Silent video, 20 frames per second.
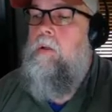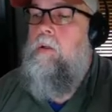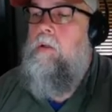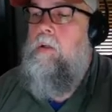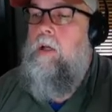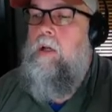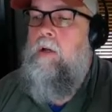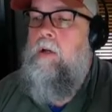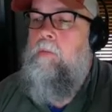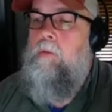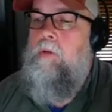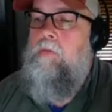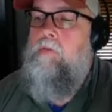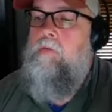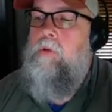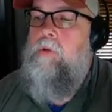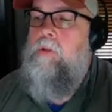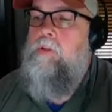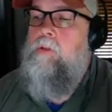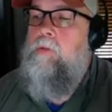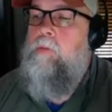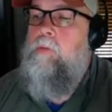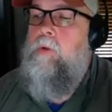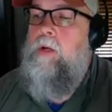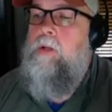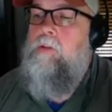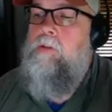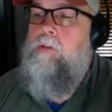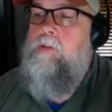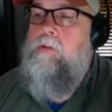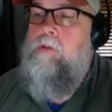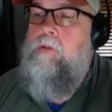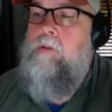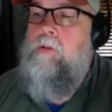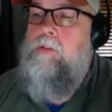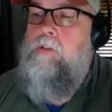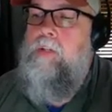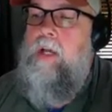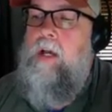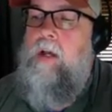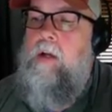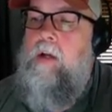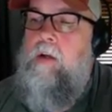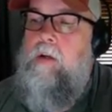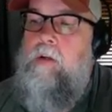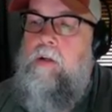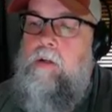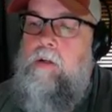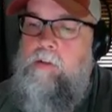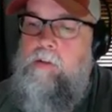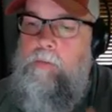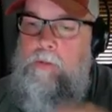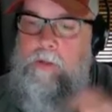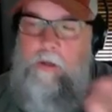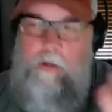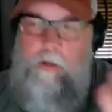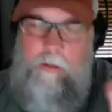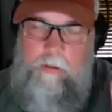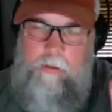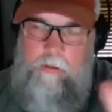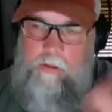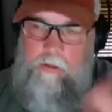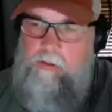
Yeah, but if trees or branches are in the sky area, it'd also be darkened.